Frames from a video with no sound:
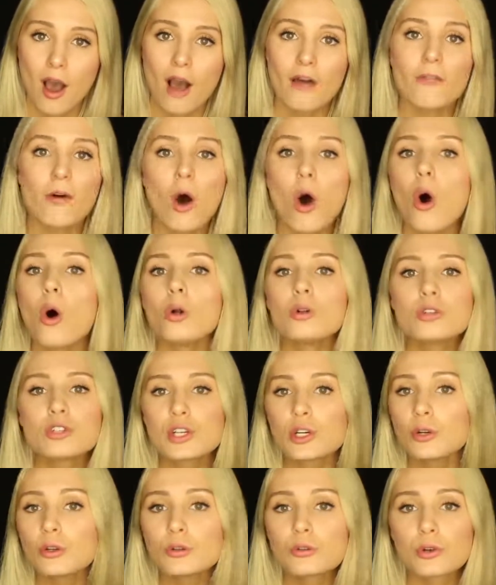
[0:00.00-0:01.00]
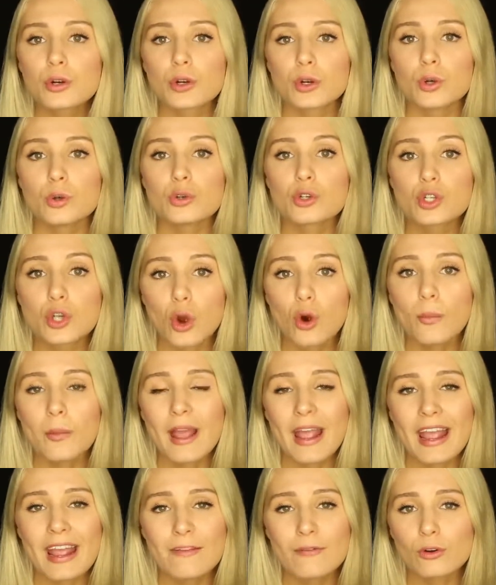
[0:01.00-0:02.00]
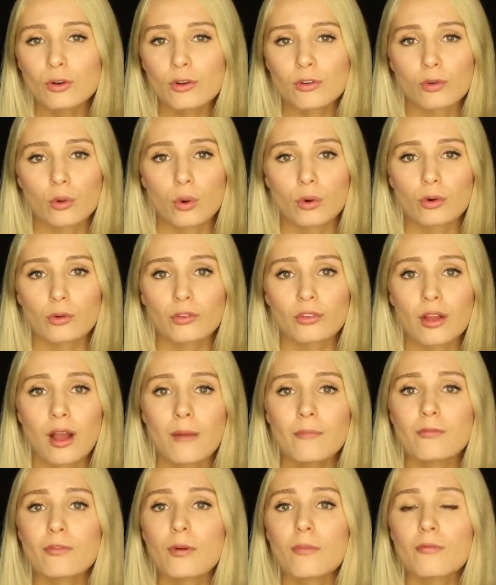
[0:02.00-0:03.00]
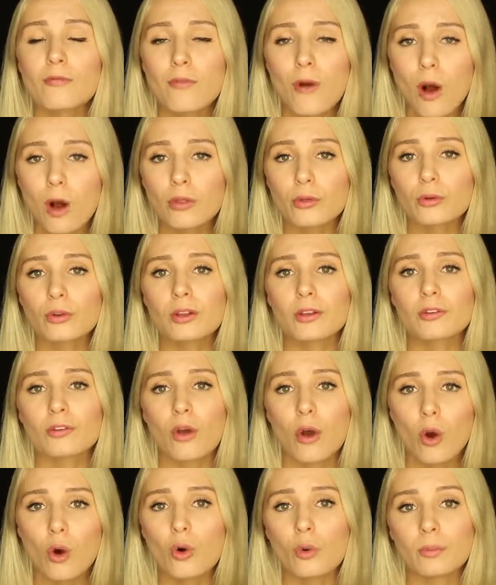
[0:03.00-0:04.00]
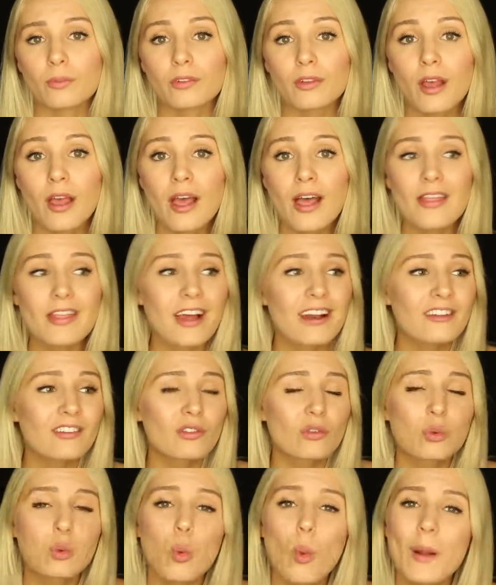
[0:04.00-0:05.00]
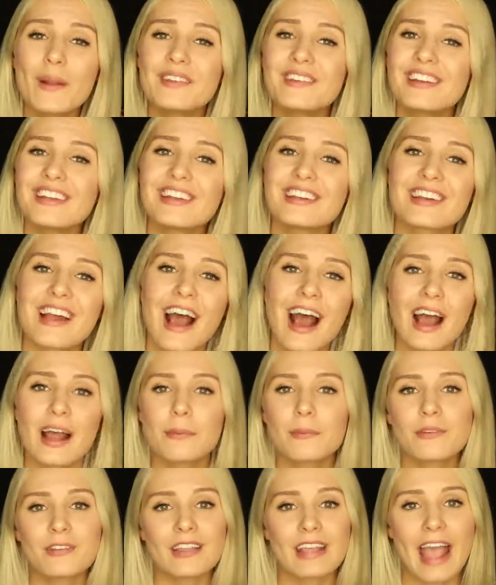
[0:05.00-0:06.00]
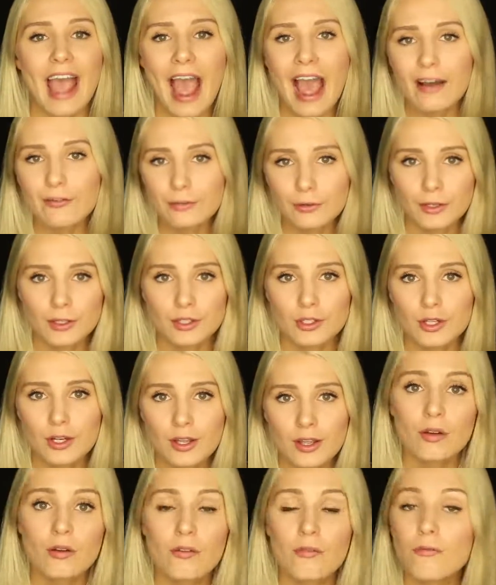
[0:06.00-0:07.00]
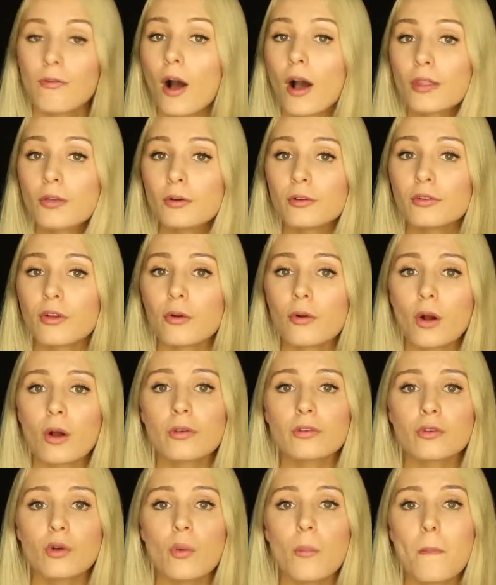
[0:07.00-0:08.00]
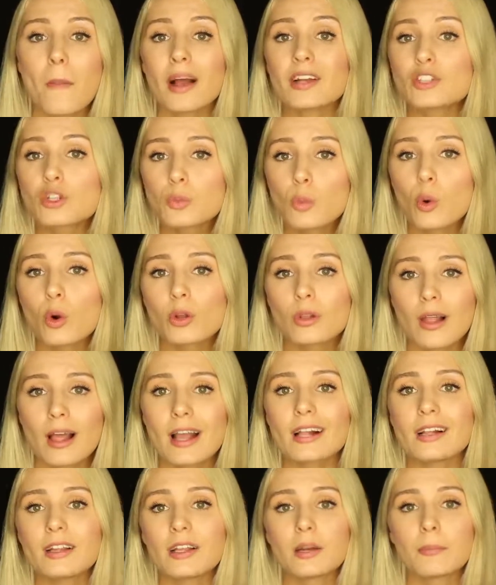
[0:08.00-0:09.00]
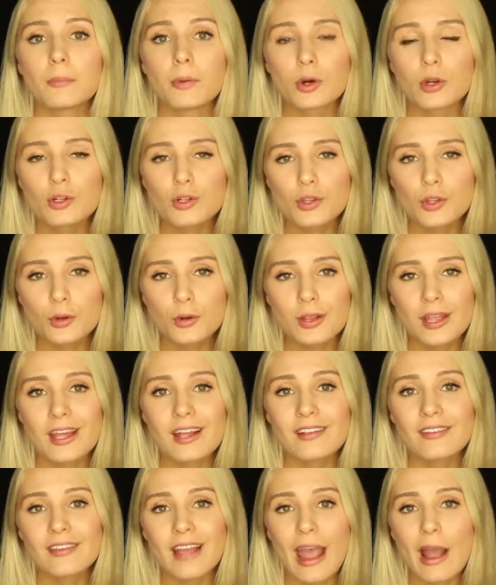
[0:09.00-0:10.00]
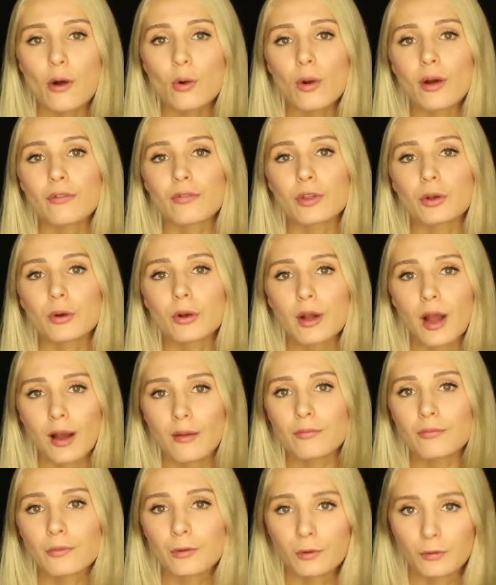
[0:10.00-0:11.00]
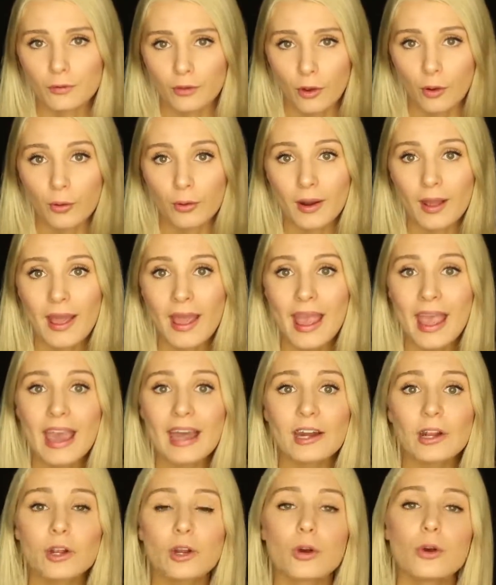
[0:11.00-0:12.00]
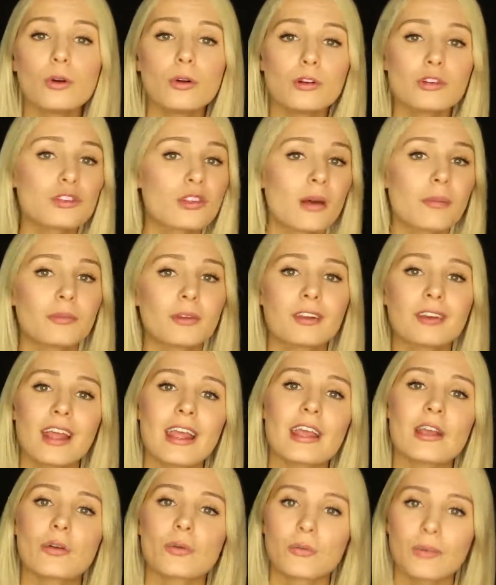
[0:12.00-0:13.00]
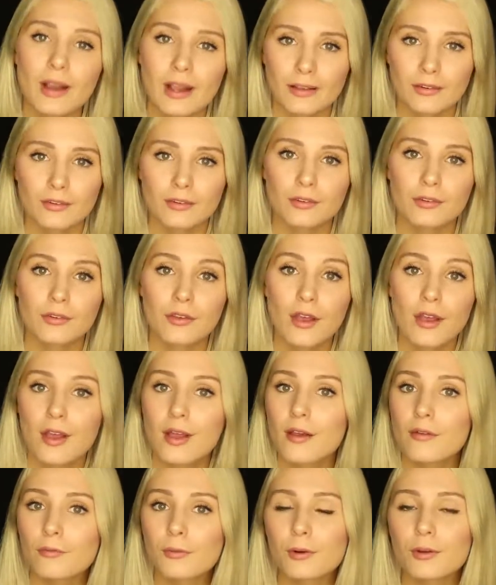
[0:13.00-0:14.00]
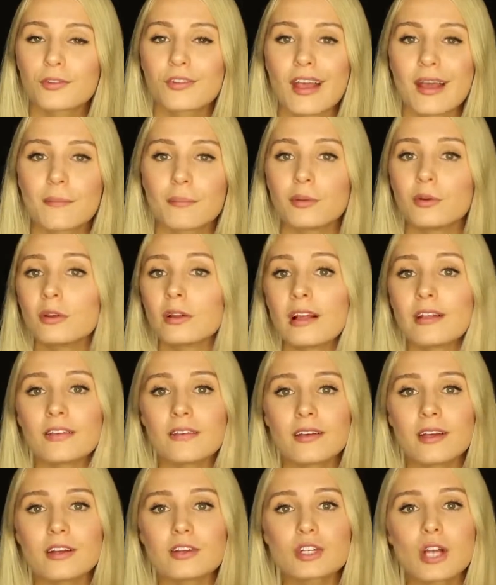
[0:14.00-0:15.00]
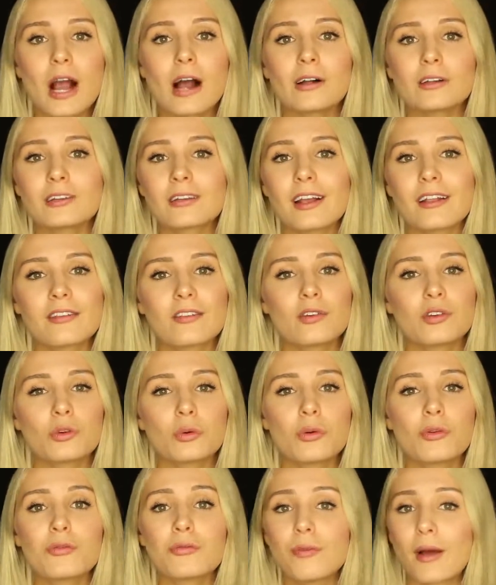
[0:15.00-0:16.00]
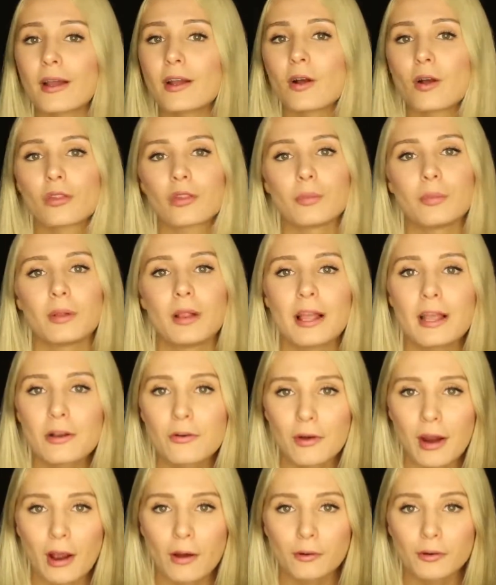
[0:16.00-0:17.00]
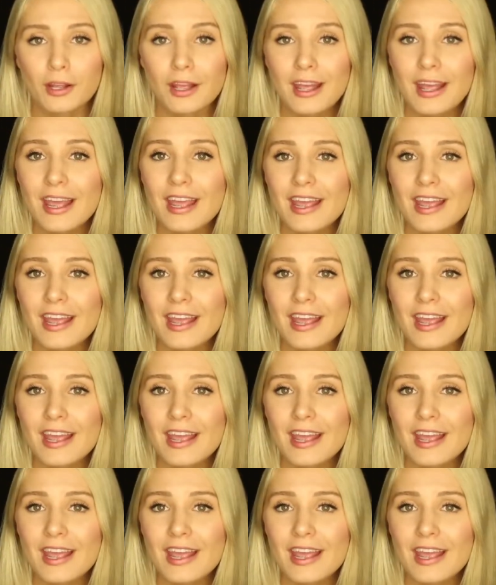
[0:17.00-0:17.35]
of all children who show behavior disorders come from fatherless homes. That is twenty times the average. Fathers are also much more likely to push their kids out of their comfort zone and encourage them to take risks. For example, let's say a child gets into a fight on the playground.